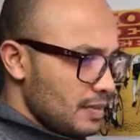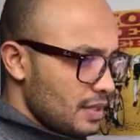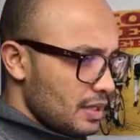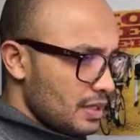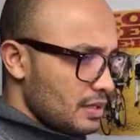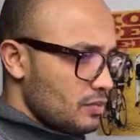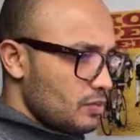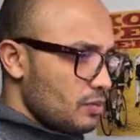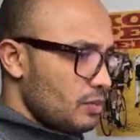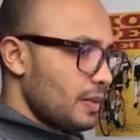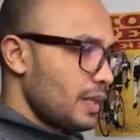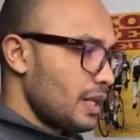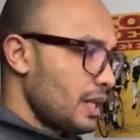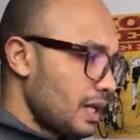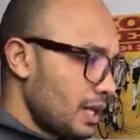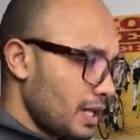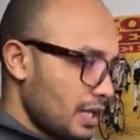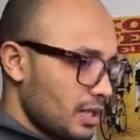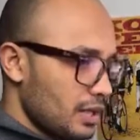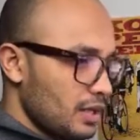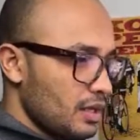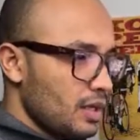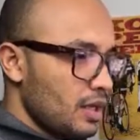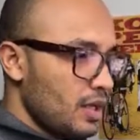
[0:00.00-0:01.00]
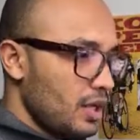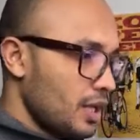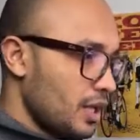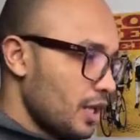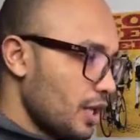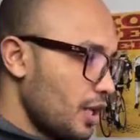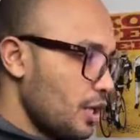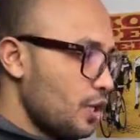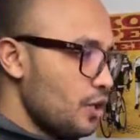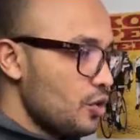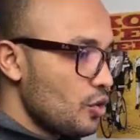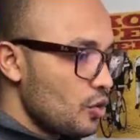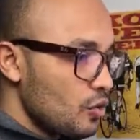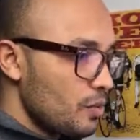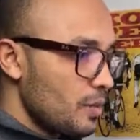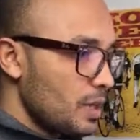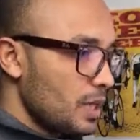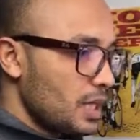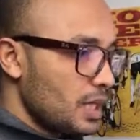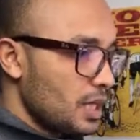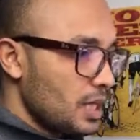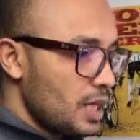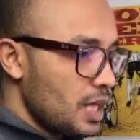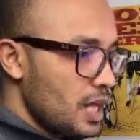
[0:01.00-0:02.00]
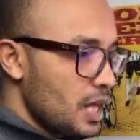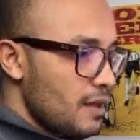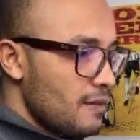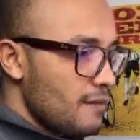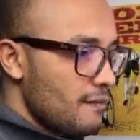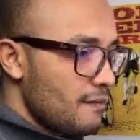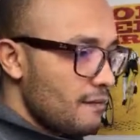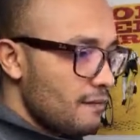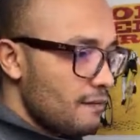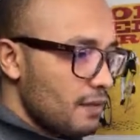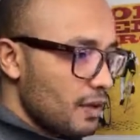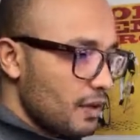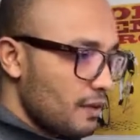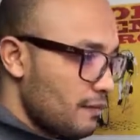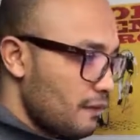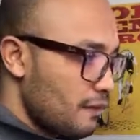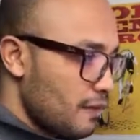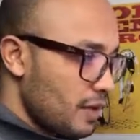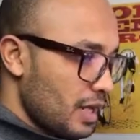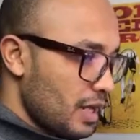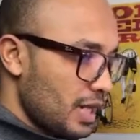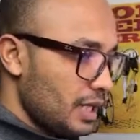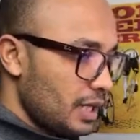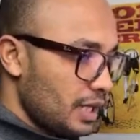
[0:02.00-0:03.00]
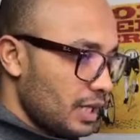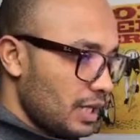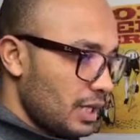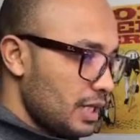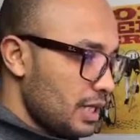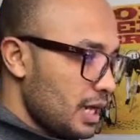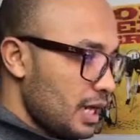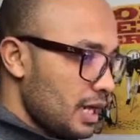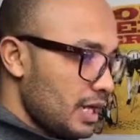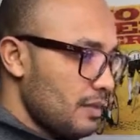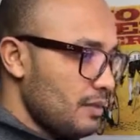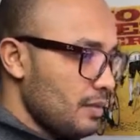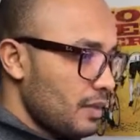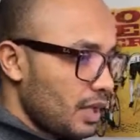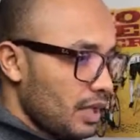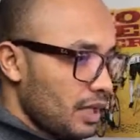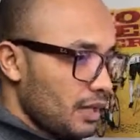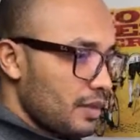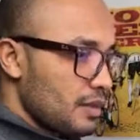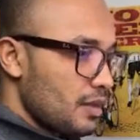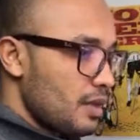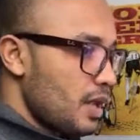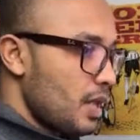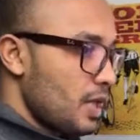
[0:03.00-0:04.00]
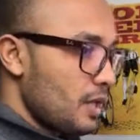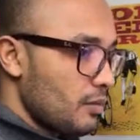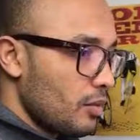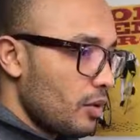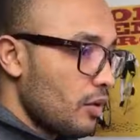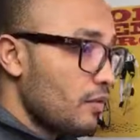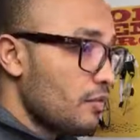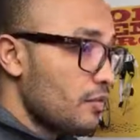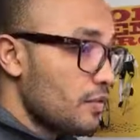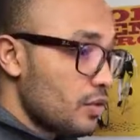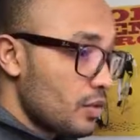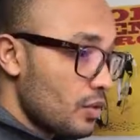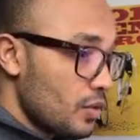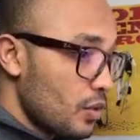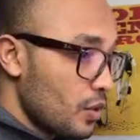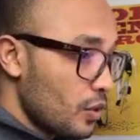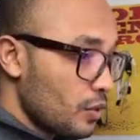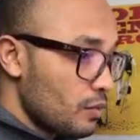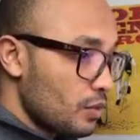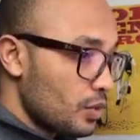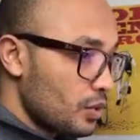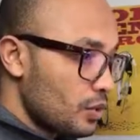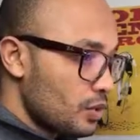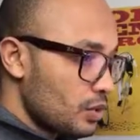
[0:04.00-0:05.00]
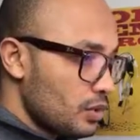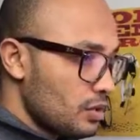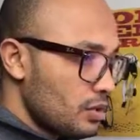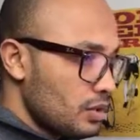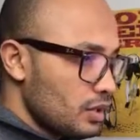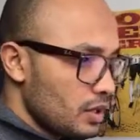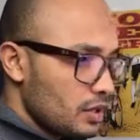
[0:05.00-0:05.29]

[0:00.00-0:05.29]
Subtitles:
This will be like a human friendly name, like the name of your hook module.